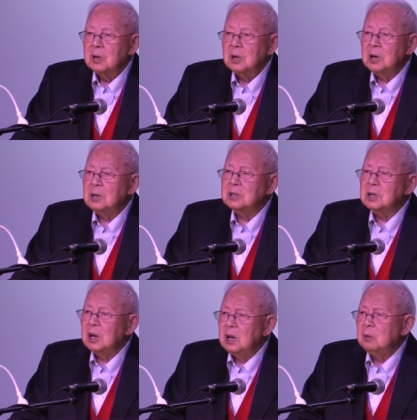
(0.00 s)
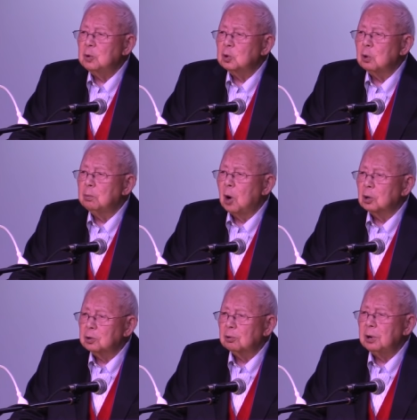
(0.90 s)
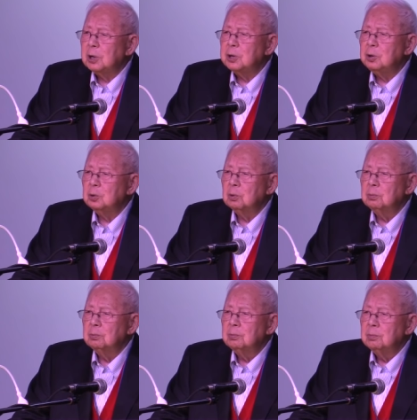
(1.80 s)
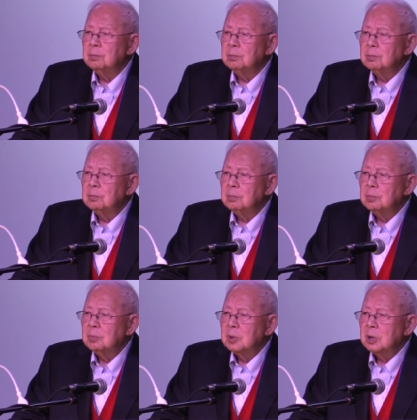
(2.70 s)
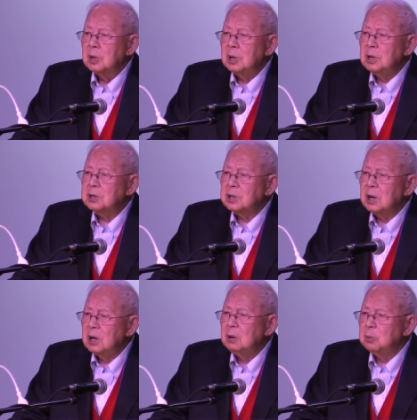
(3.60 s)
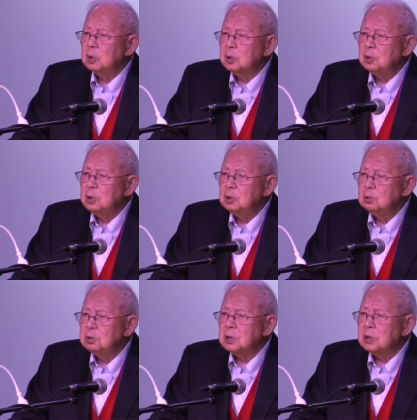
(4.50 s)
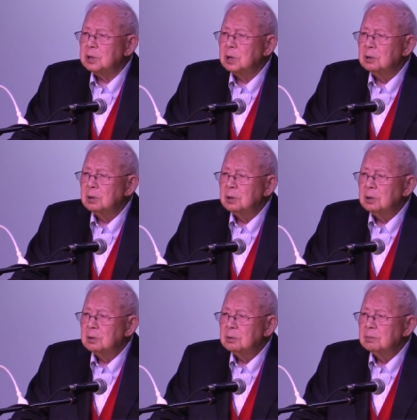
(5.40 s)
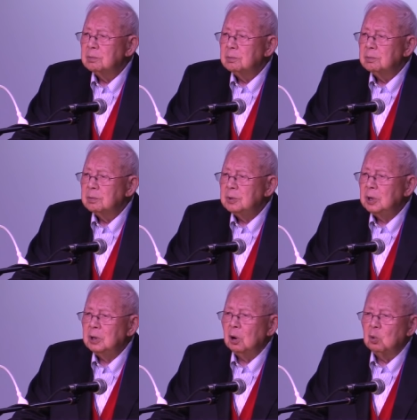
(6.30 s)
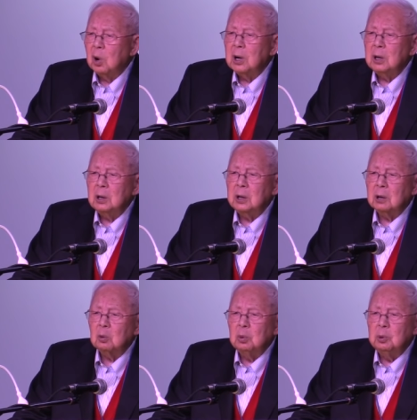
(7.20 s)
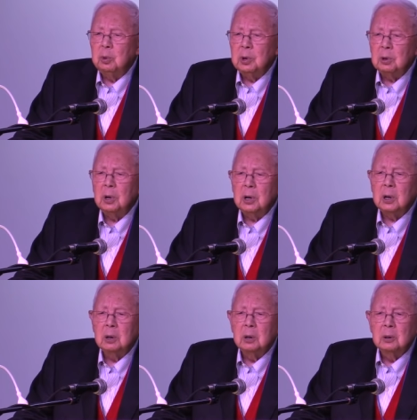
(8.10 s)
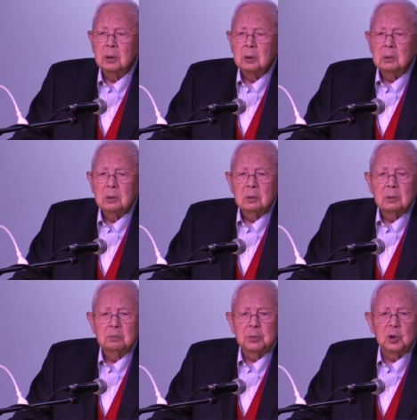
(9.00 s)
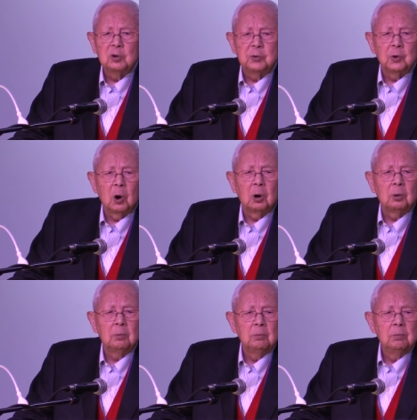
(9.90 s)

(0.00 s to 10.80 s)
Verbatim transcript: He is able to moderate you. He is able to use it in the way that we really perform